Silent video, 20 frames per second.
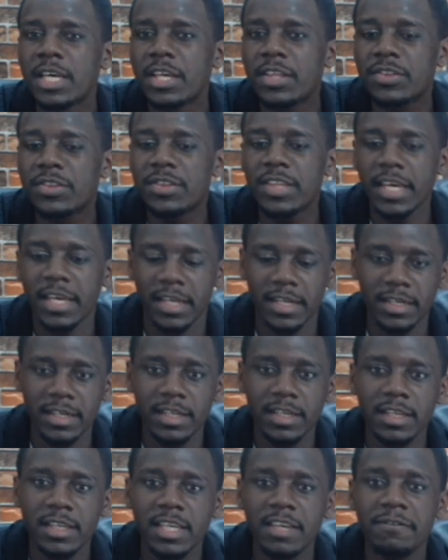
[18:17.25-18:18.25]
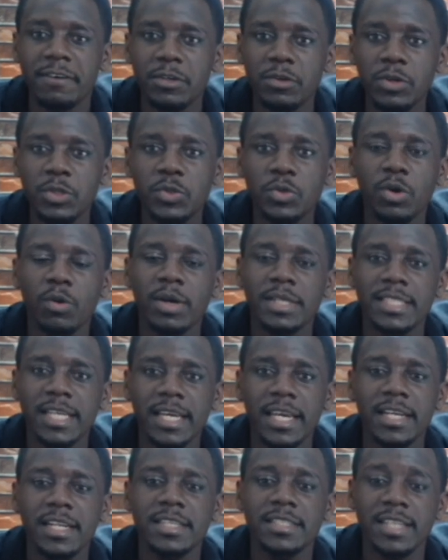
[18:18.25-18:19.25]
Then, if at all he scores
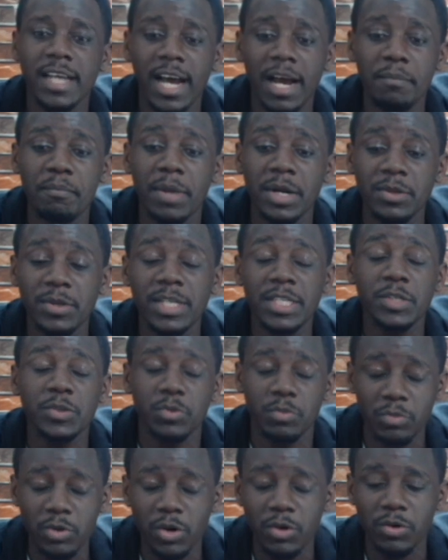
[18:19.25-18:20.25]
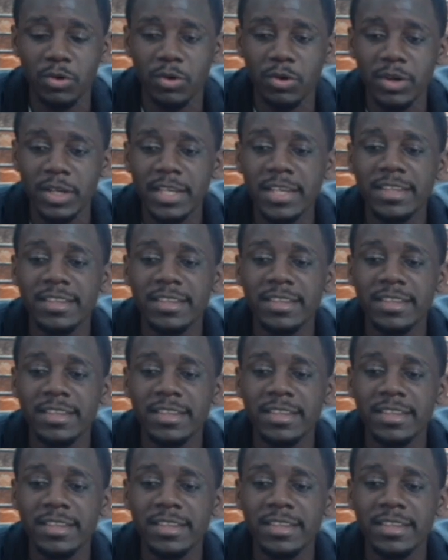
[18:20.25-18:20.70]
against Man United tomorrow,